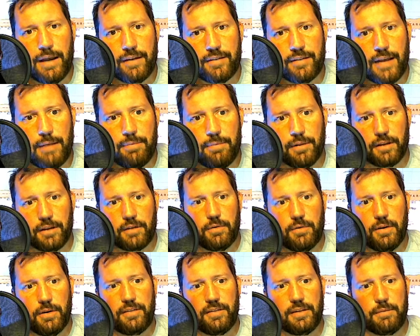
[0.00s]
type of
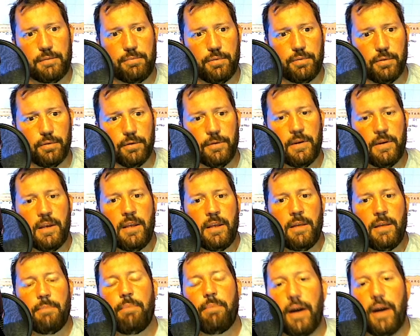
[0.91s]
liquidity pool.
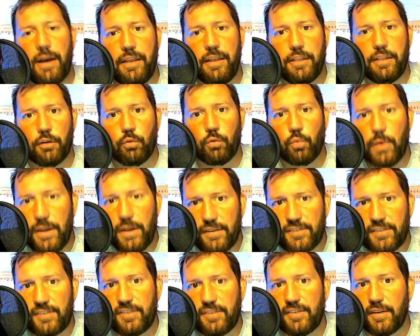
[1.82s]
But the
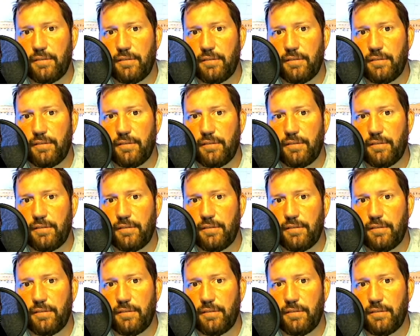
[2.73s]
risks